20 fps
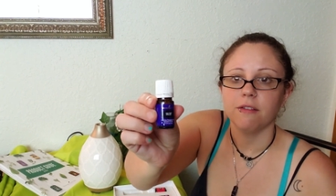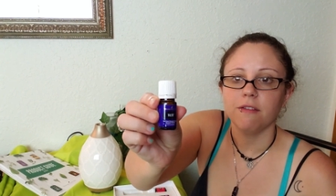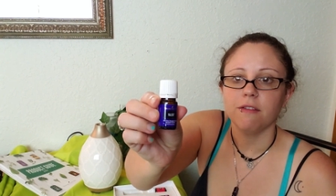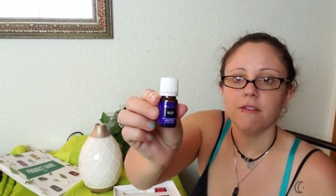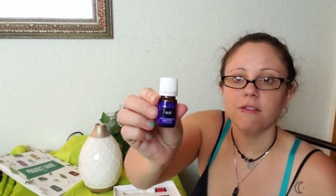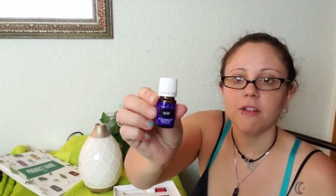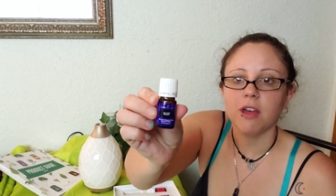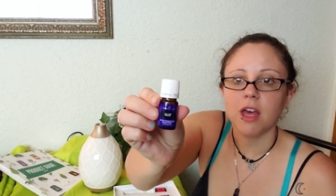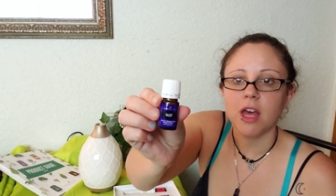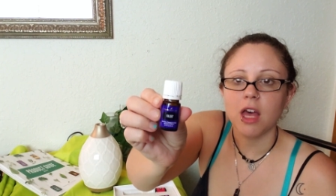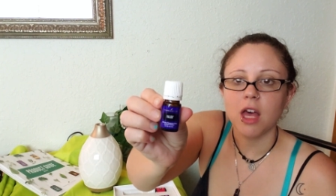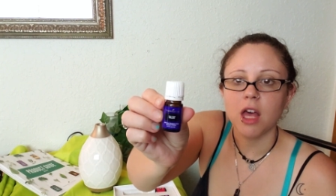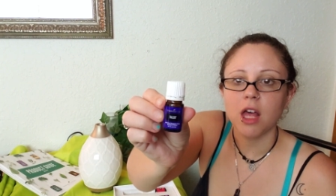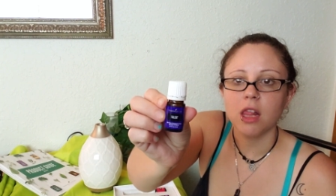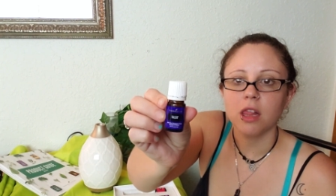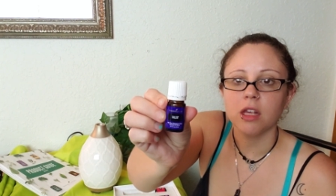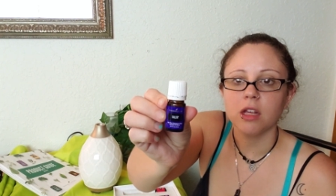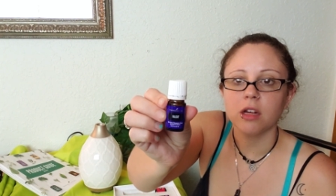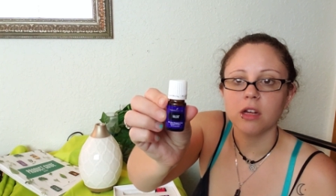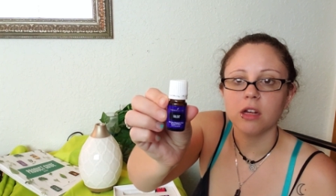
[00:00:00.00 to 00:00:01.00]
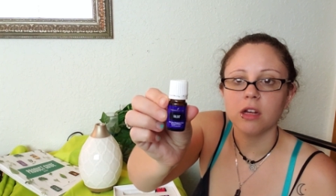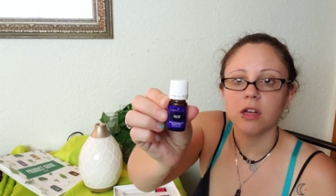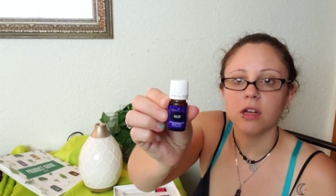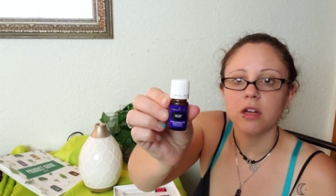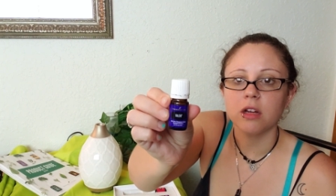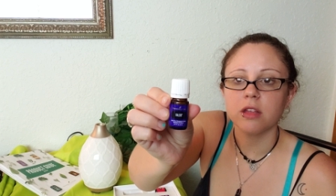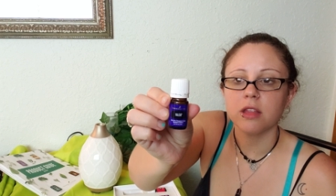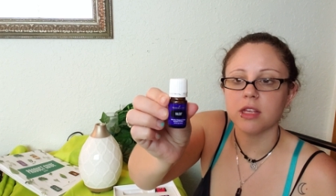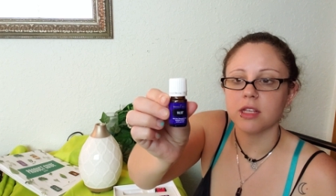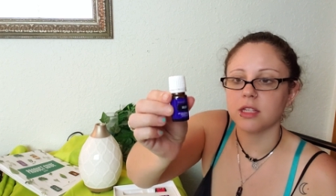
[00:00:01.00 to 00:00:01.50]

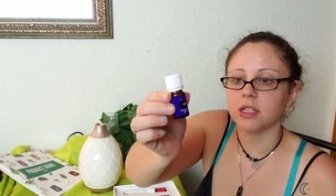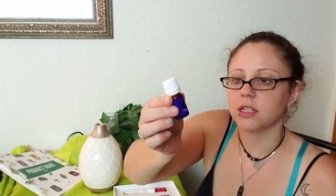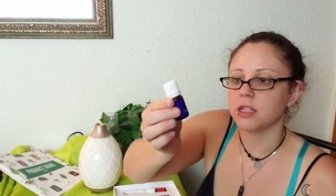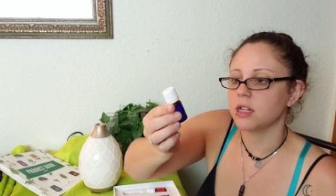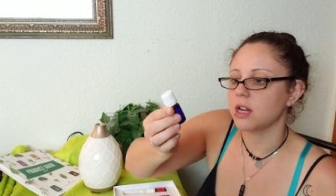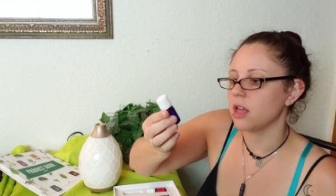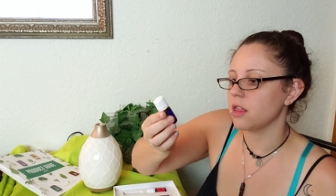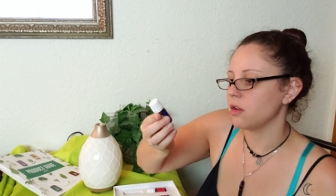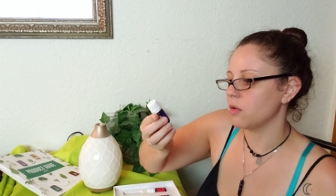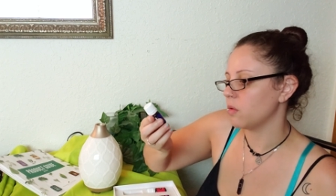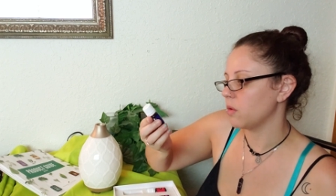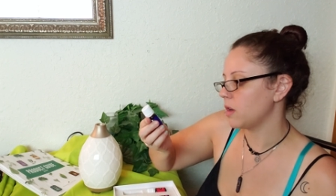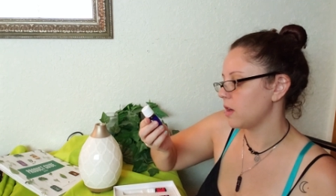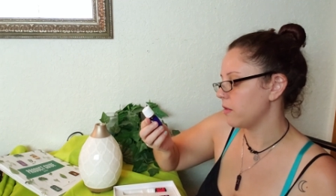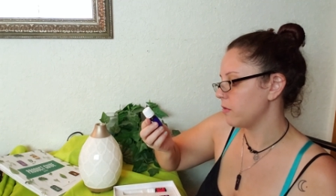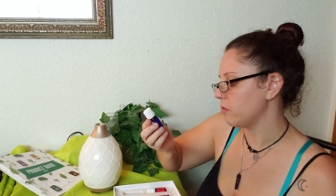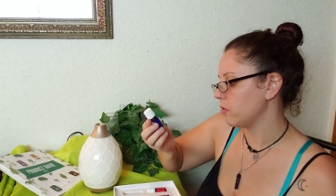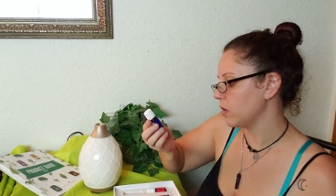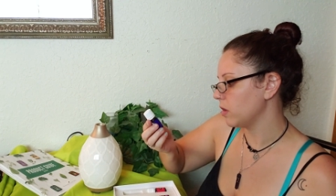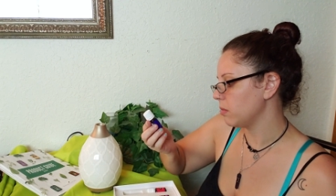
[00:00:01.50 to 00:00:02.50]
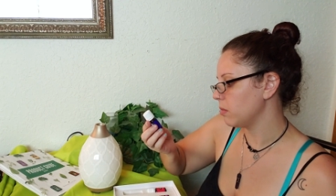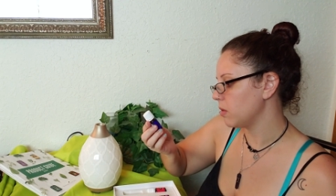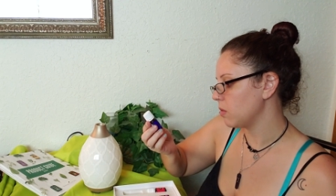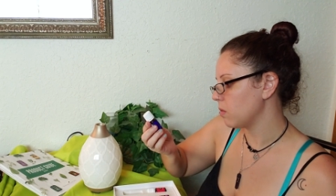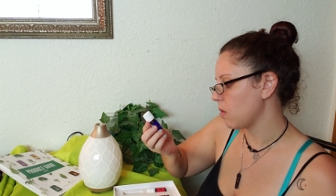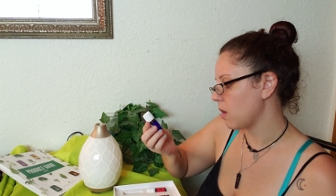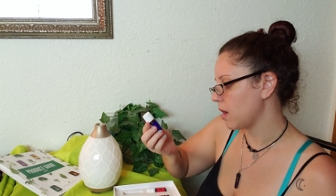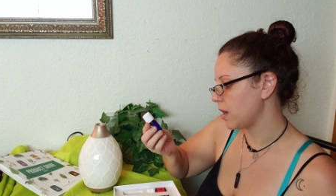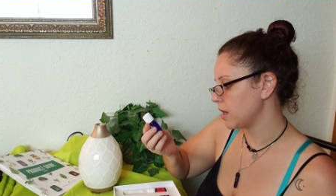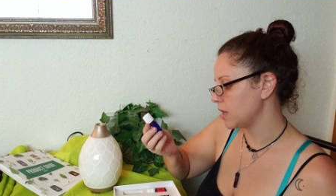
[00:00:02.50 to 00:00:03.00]
Valor. This is another one I've really
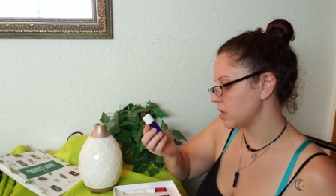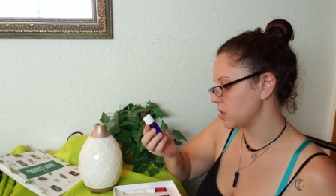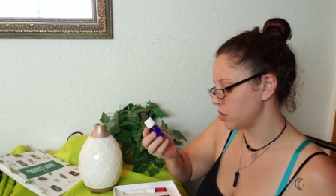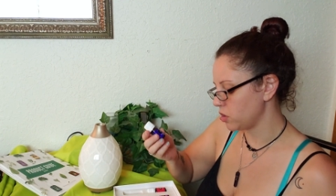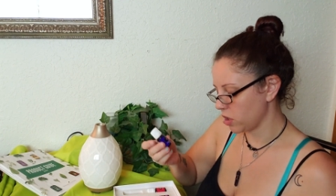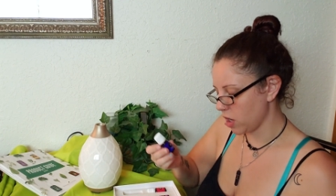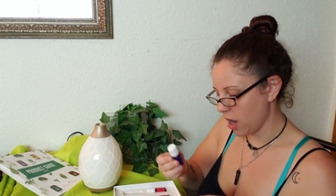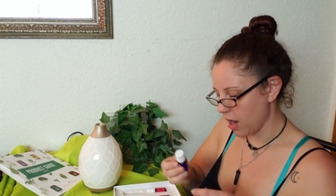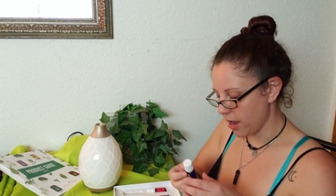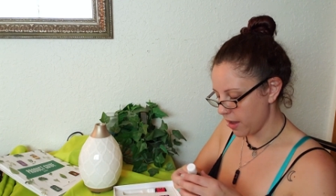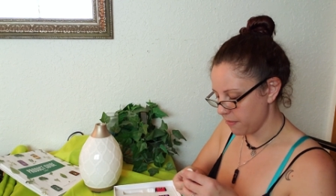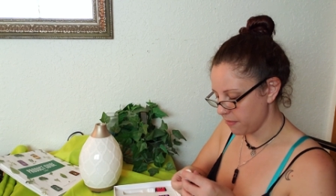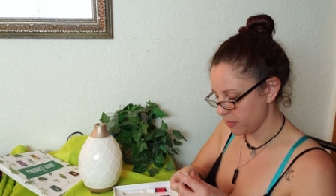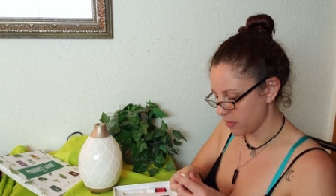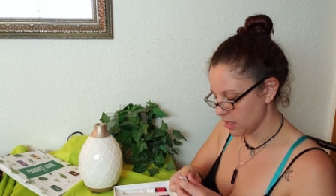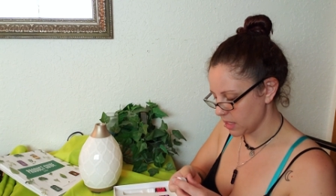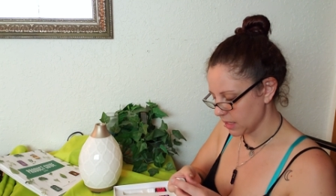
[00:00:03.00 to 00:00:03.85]
been wanting to try.